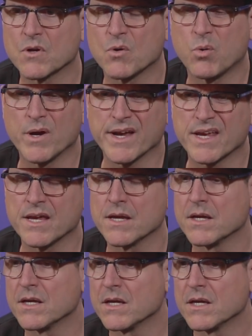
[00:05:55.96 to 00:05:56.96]
quick,
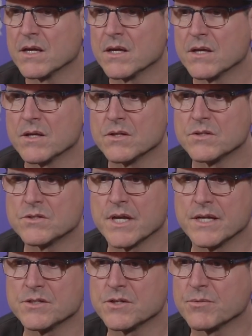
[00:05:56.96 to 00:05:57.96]

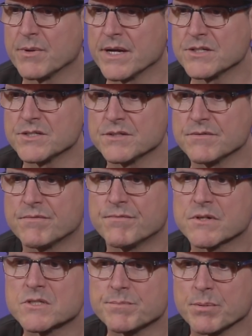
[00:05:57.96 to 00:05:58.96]
change of direction,
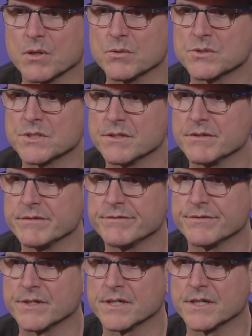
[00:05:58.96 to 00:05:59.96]
explosive,
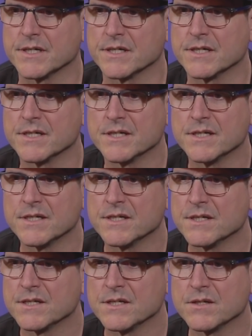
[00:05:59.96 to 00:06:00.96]
uh,
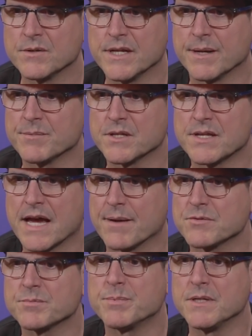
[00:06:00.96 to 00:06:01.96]
you know, get up to
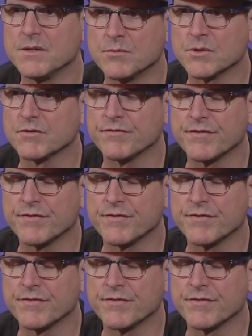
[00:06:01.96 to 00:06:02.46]
top speed real